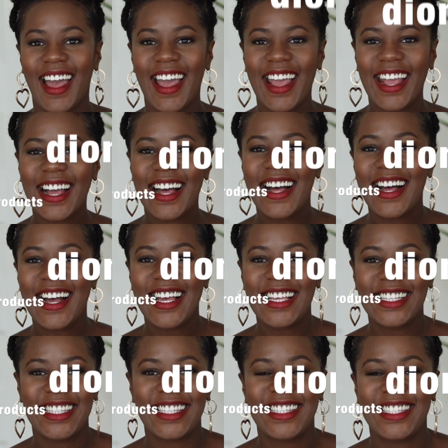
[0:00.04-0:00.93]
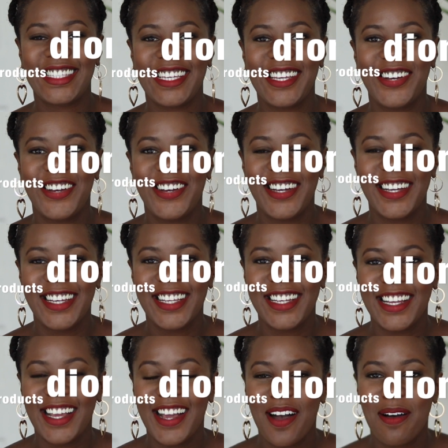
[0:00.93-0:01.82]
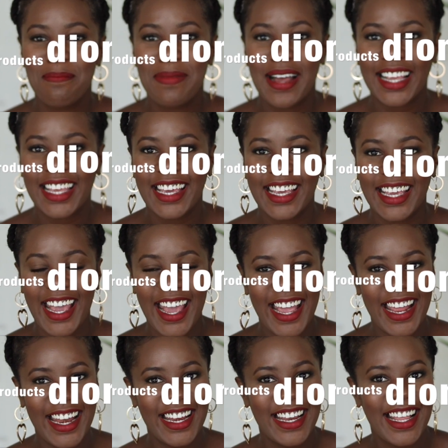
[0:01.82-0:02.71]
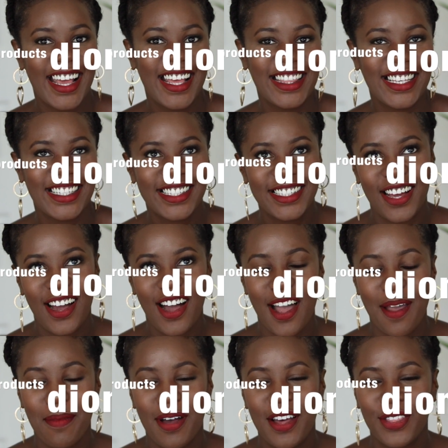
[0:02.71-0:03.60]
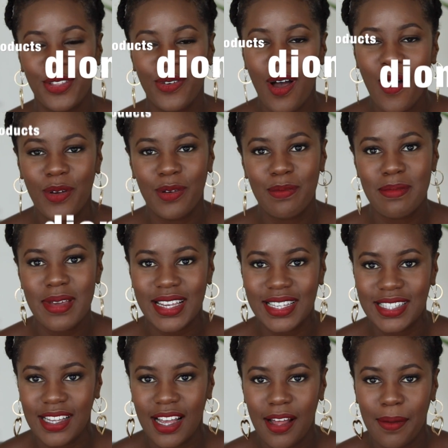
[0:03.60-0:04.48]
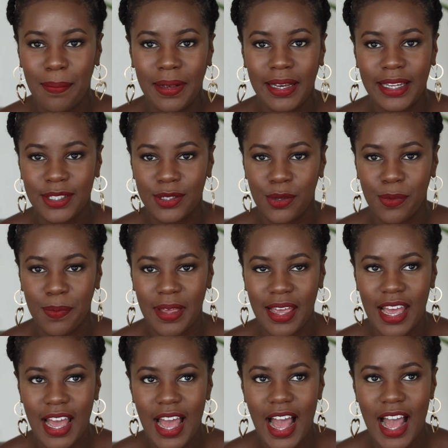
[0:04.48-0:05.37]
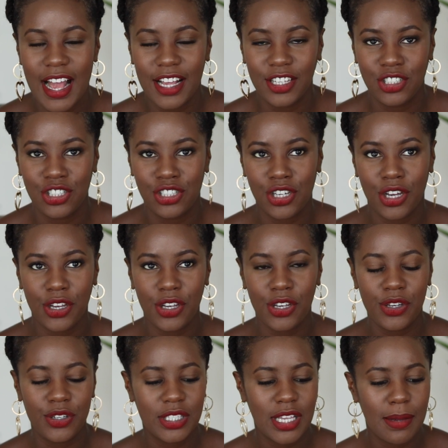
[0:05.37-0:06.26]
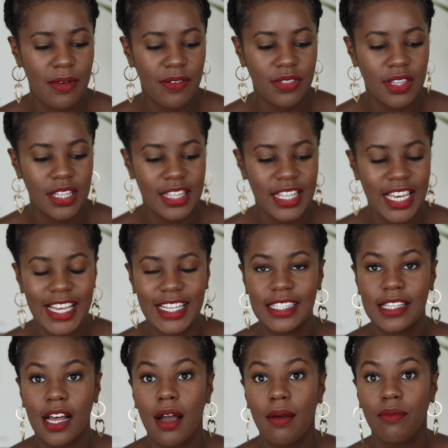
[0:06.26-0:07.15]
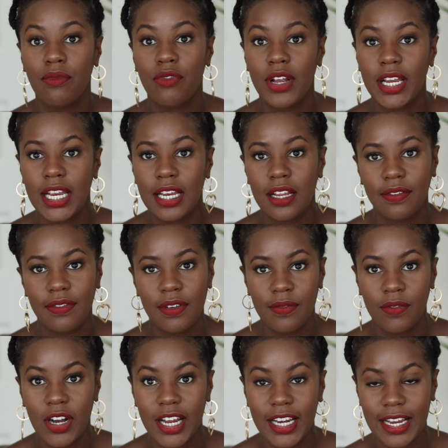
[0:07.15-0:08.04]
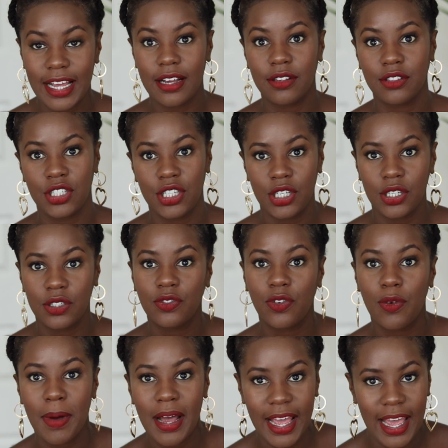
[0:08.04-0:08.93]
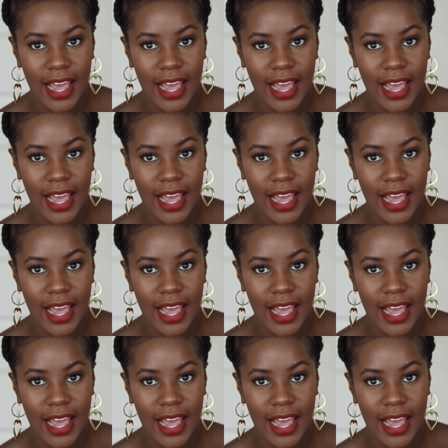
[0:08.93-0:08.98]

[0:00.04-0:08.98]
Hey guys, it's Dion. I'm back again. This time I thought I would mix it up a little bit and show you some of the things that I'm really loving right now to use for my